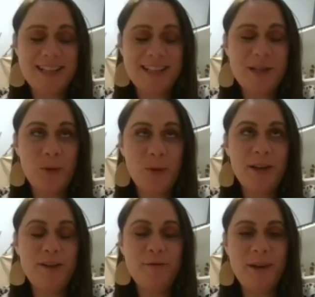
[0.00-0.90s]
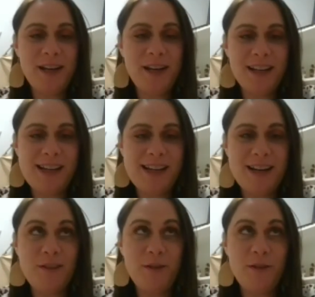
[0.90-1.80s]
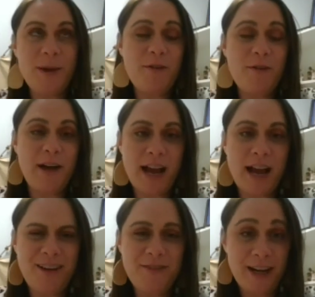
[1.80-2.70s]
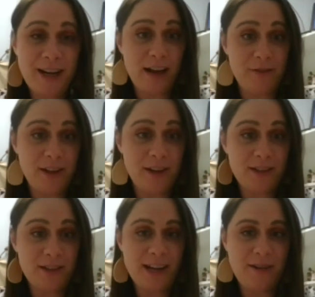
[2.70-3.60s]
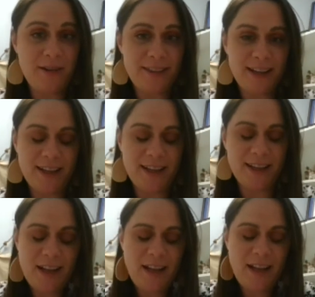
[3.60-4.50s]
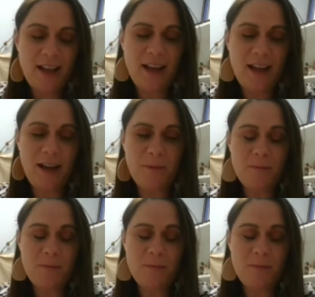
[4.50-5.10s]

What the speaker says: So we've been for about 5.5 years now, I think. Mm-hmm.